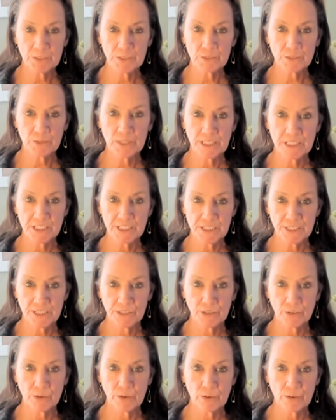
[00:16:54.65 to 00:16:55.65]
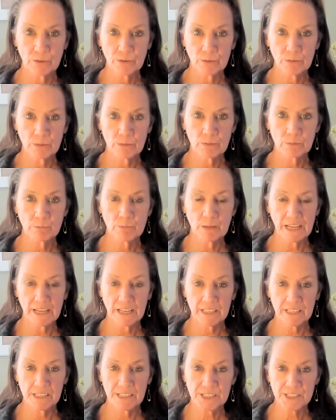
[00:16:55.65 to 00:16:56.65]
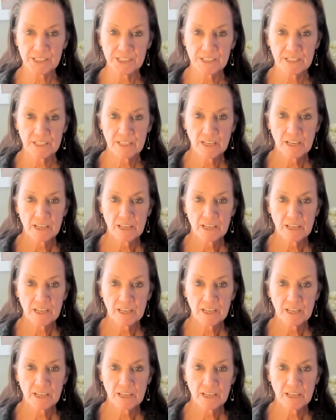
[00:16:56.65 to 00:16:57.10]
doing this in your own pace.